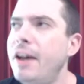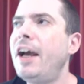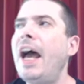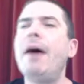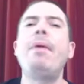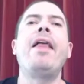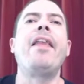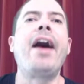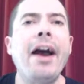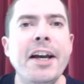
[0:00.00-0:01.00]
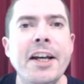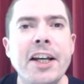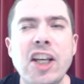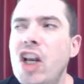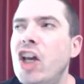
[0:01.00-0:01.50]
How about that?
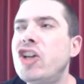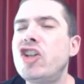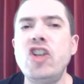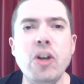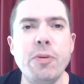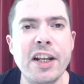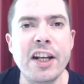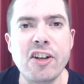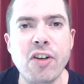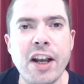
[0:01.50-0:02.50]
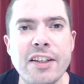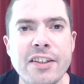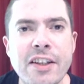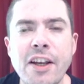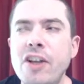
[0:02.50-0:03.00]
You look stupid in a
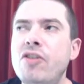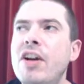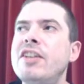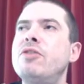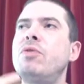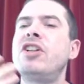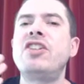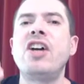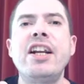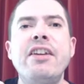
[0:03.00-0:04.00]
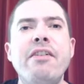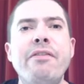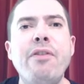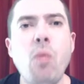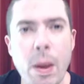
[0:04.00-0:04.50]
dress. Dresses were designed
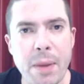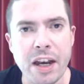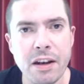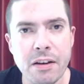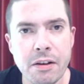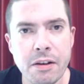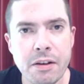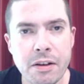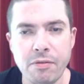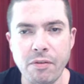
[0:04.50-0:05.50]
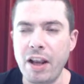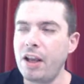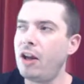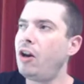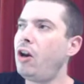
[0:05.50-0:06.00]
for women. Right,
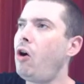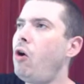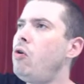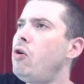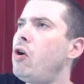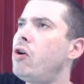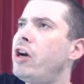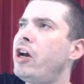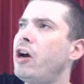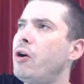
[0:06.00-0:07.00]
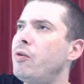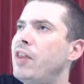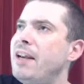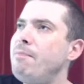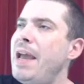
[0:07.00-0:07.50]
long ago,
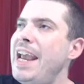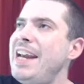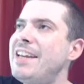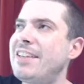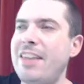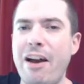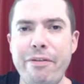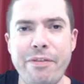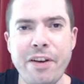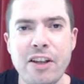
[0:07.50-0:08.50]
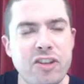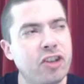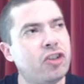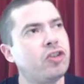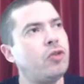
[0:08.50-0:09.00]
they made stuff to
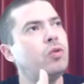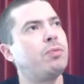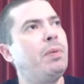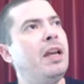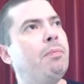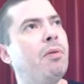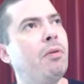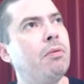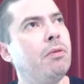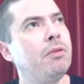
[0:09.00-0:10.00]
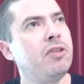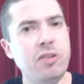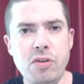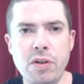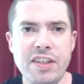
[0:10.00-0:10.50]
suit people.
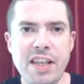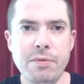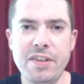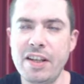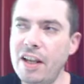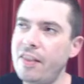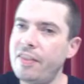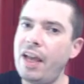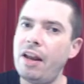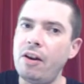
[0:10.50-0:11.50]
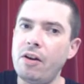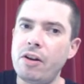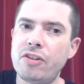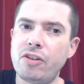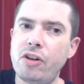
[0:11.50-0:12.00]
Did you understand what I'm saying? That
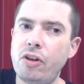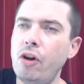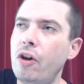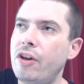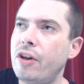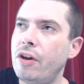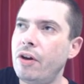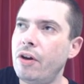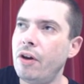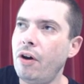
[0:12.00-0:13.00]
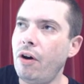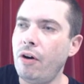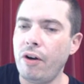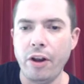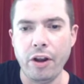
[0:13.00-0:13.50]
looks good
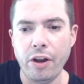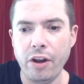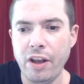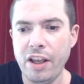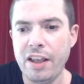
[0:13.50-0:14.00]
on her.